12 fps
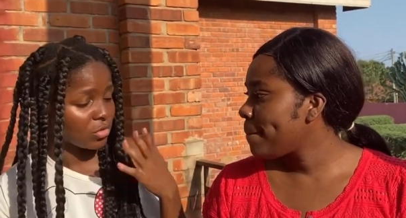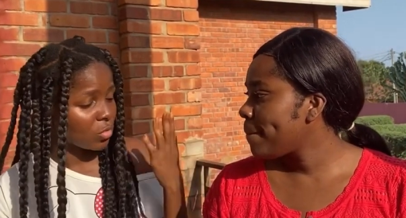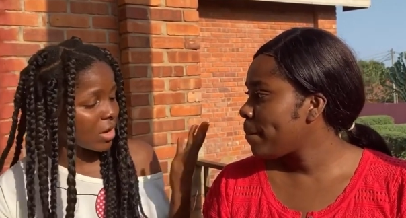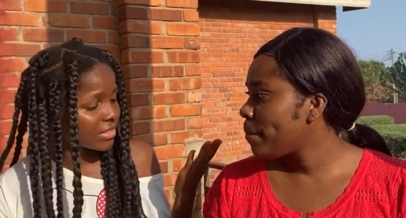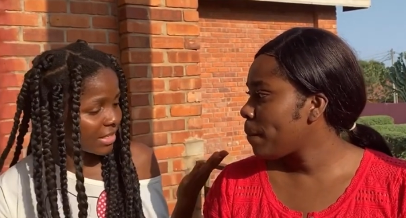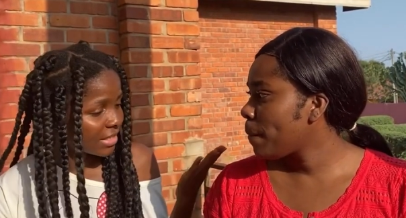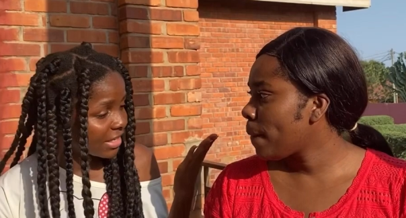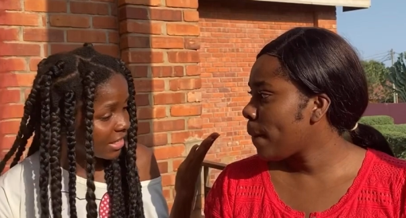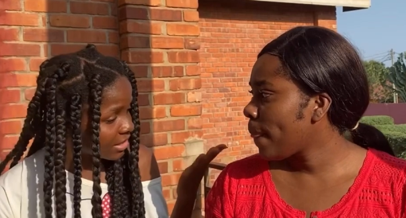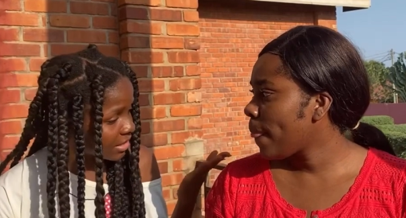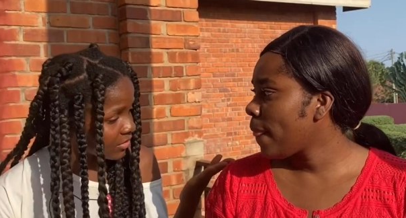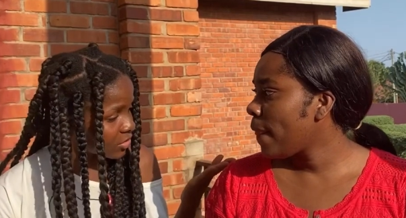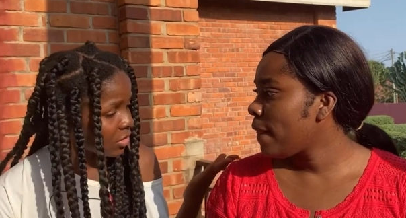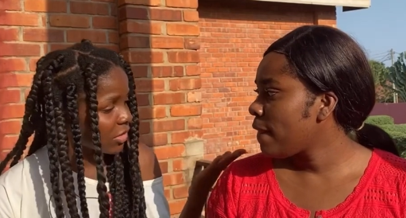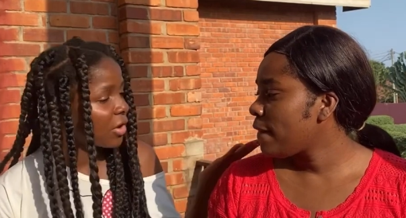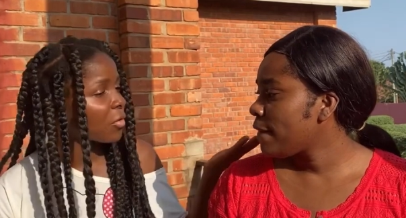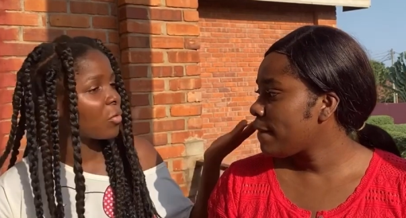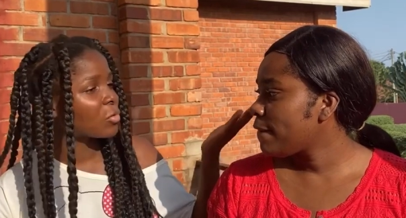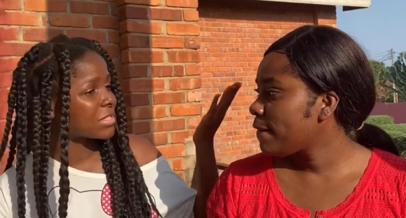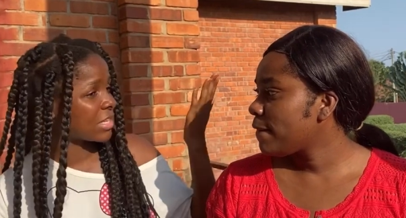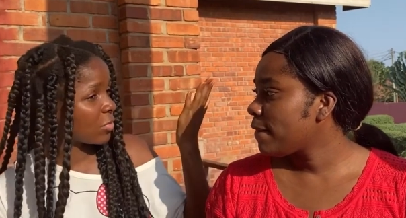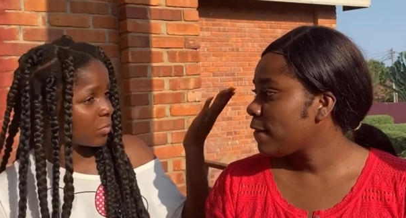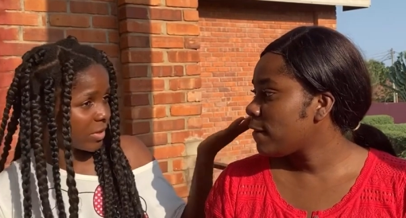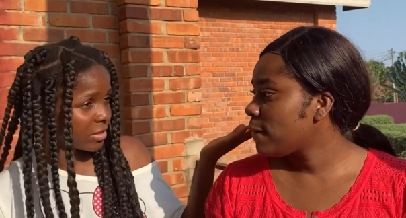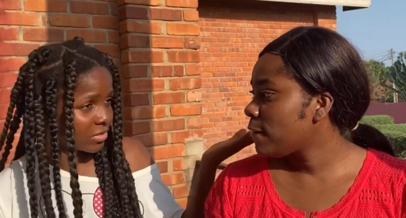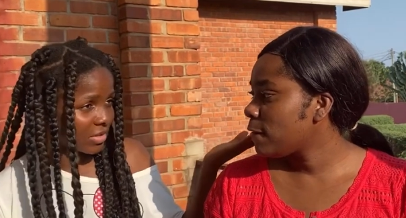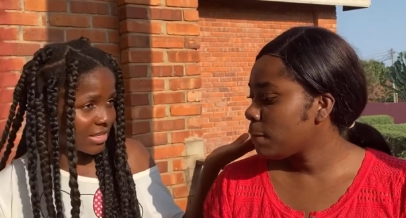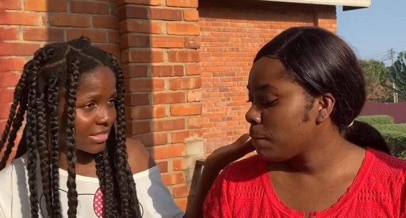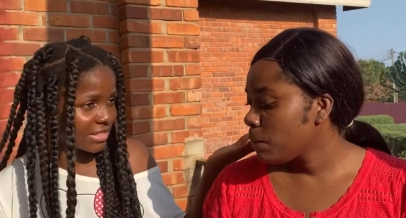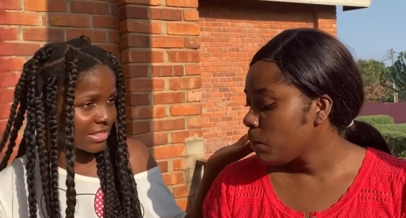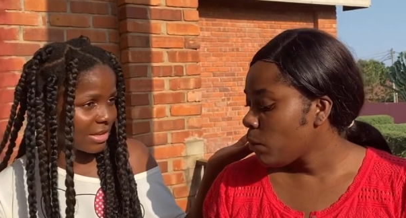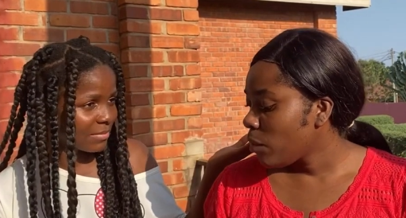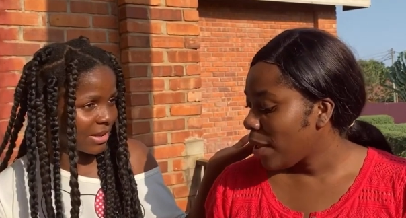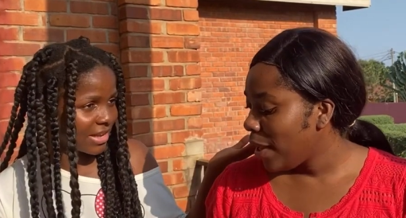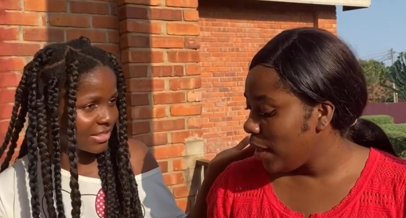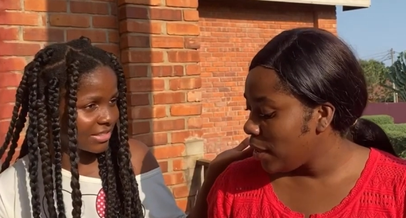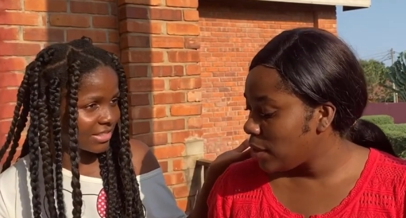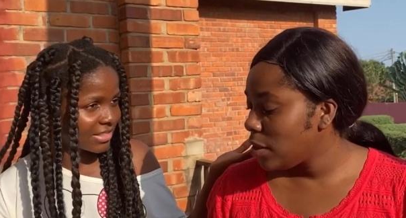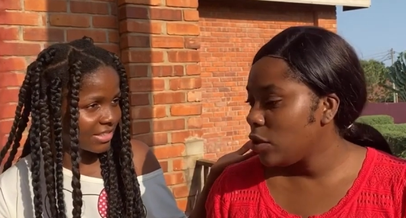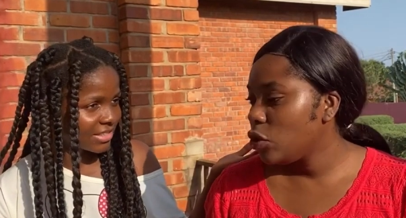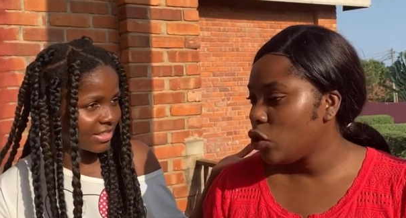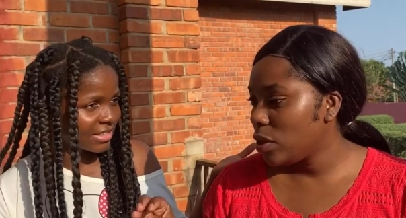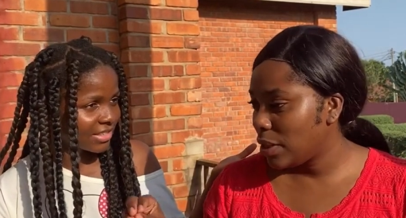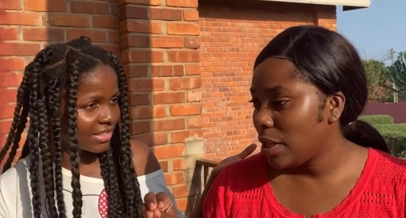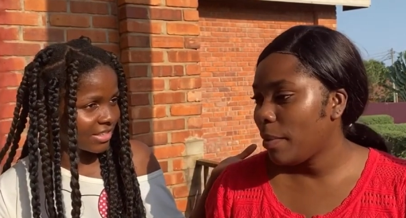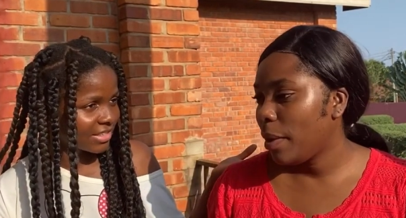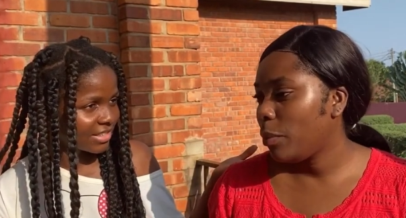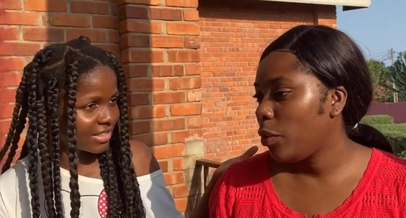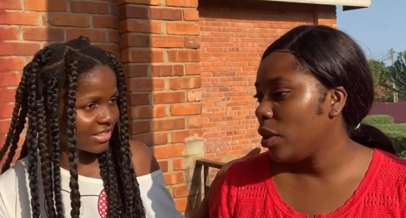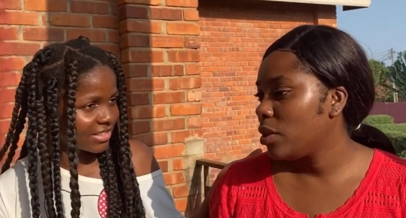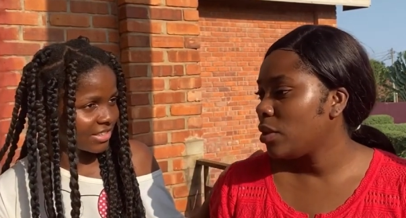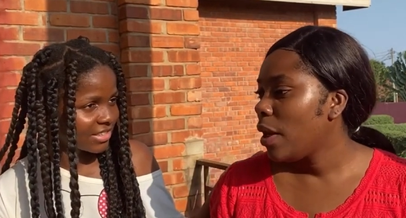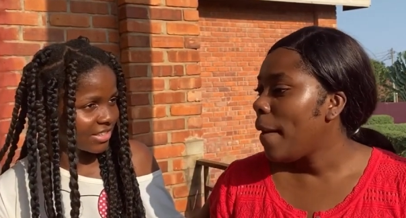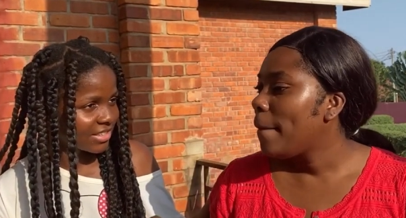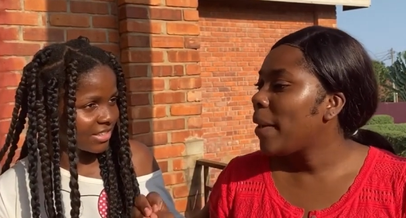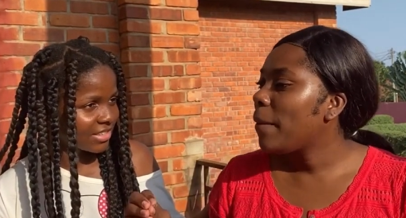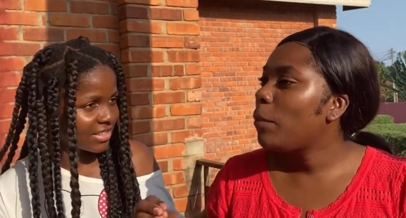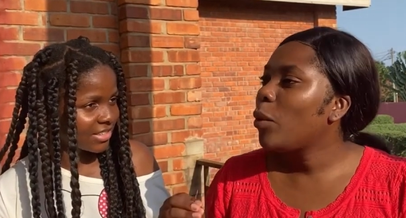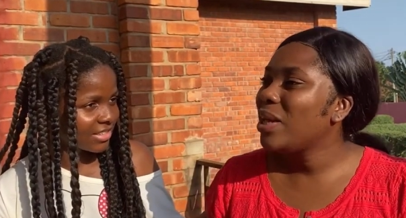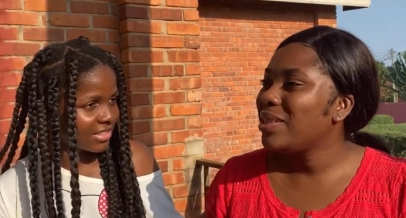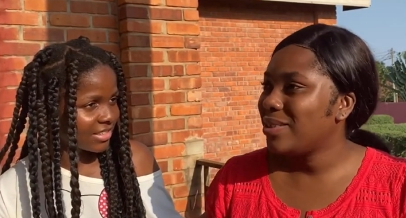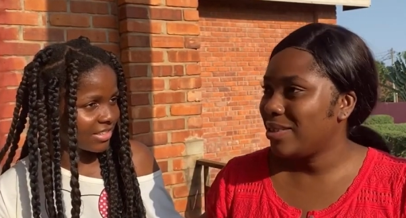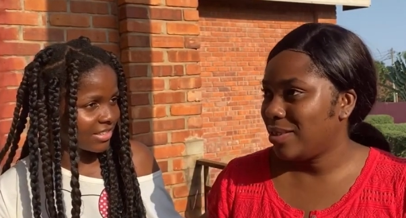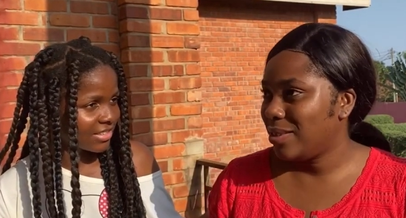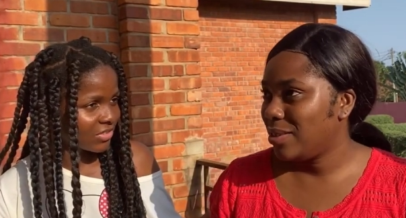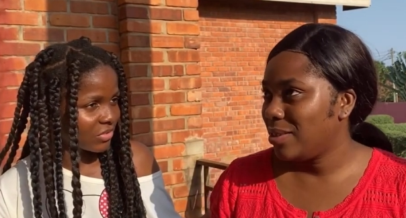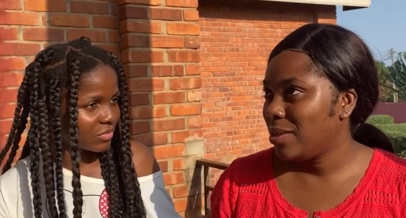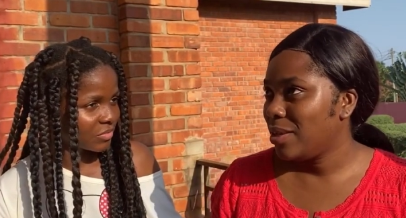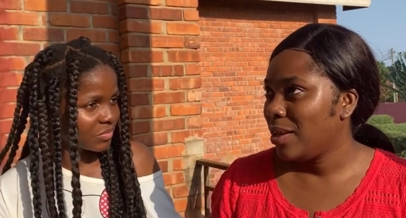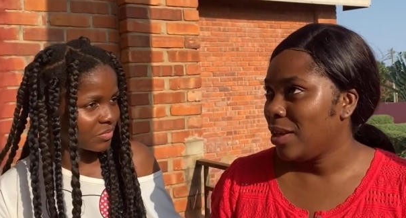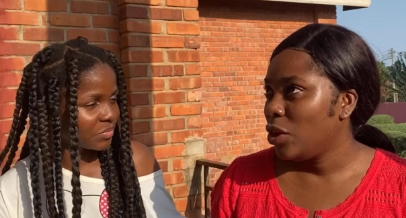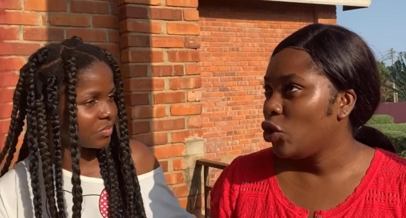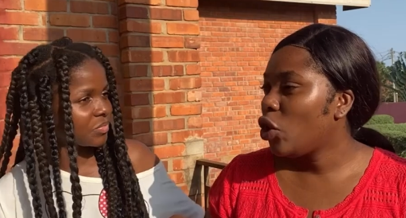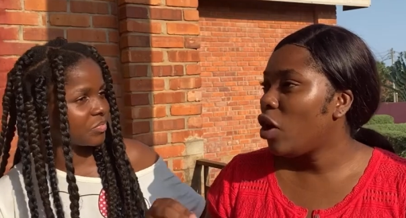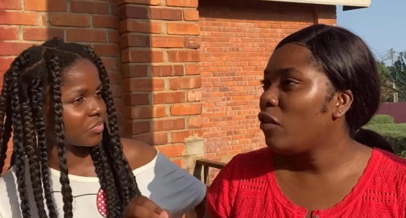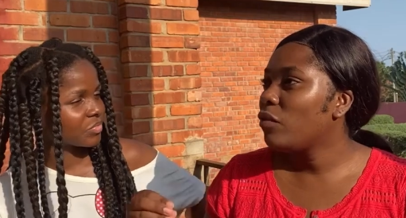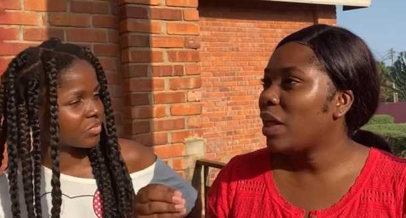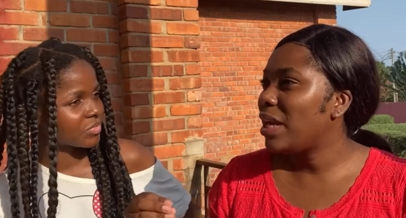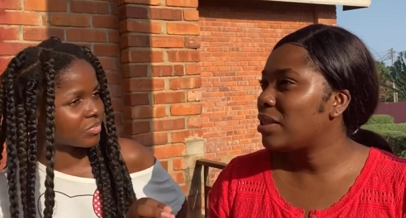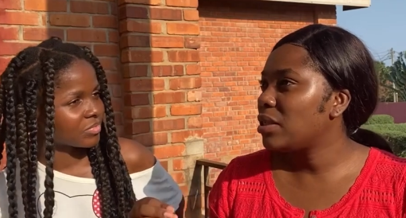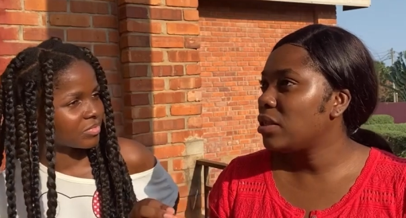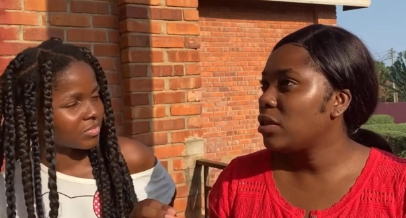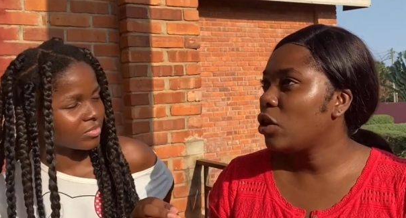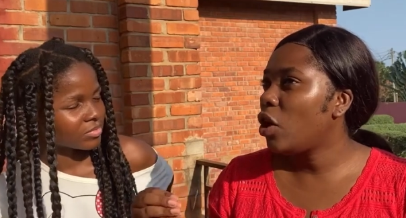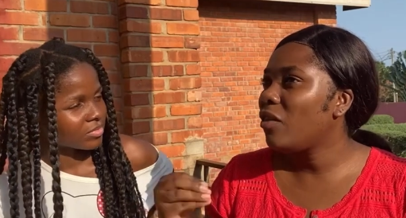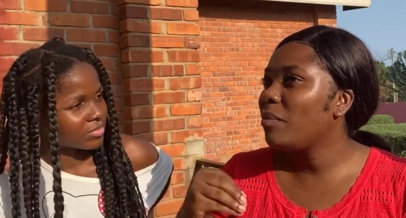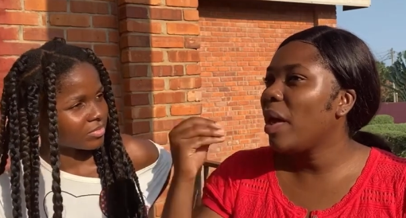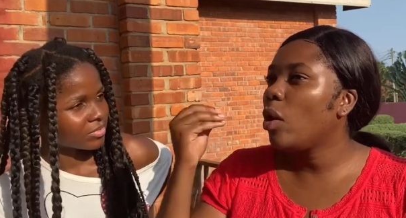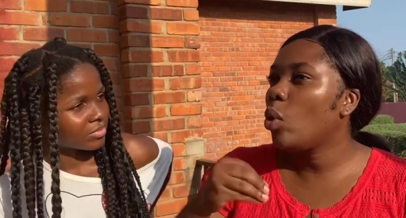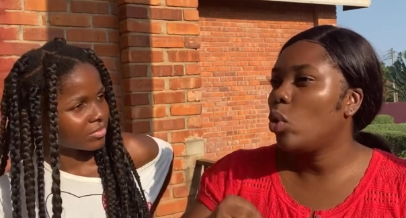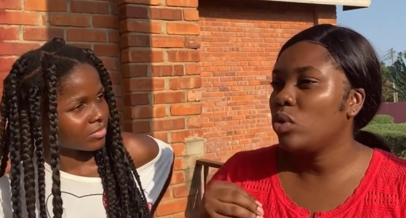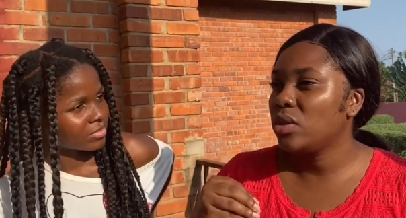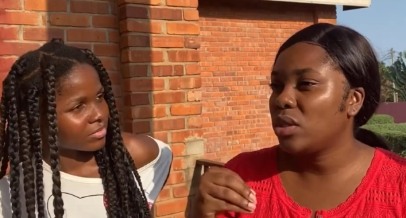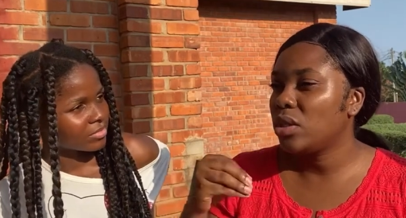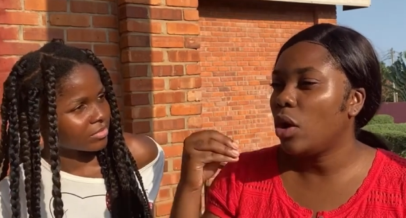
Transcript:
Speaker 1: you as an individual can go set up
Speaker 2: a solar system? And... I listen. Do you understand my point? My point is the gov as in the government owes